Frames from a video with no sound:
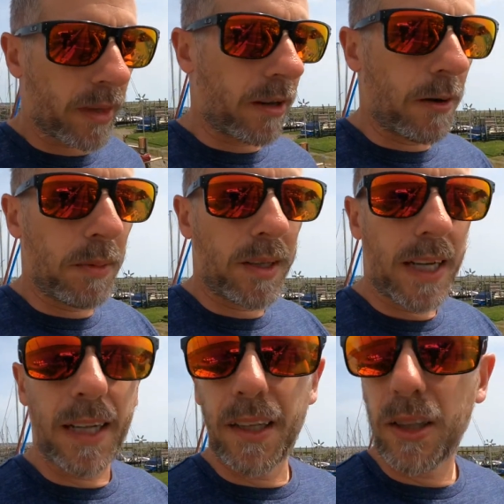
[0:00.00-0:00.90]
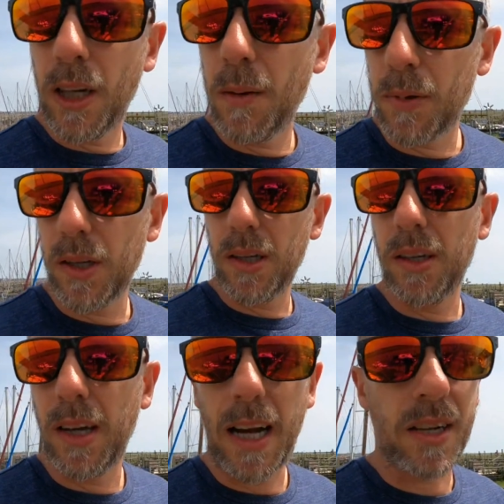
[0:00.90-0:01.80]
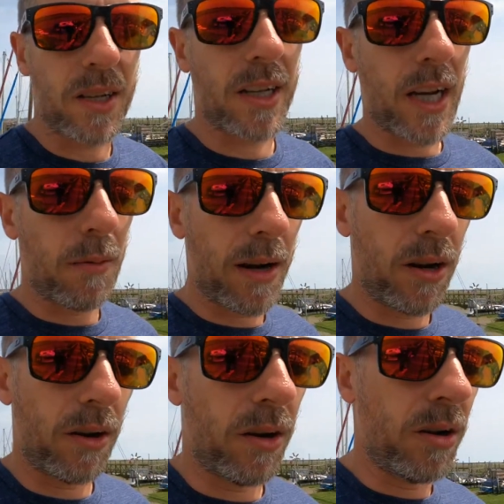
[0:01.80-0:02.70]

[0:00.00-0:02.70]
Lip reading: I've been taking the time to actually go out